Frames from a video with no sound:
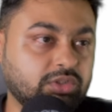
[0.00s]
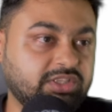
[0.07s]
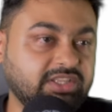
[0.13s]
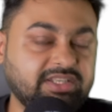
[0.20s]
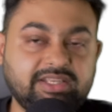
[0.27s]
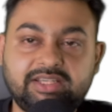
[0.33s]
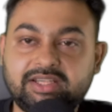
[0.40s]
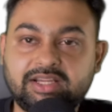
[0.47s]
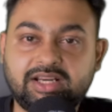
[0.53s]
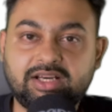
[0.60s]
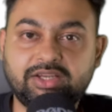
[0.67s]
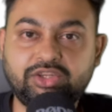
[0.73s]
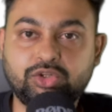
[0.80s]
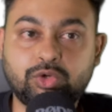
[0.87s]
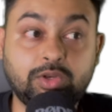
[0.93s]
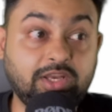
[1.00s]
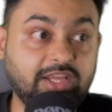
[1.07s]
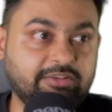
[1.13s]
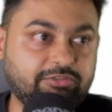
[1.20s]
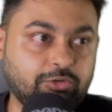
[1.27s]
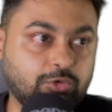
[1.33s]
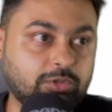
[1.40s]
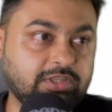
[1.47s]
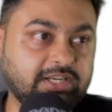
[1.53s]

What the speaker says: the leaf node,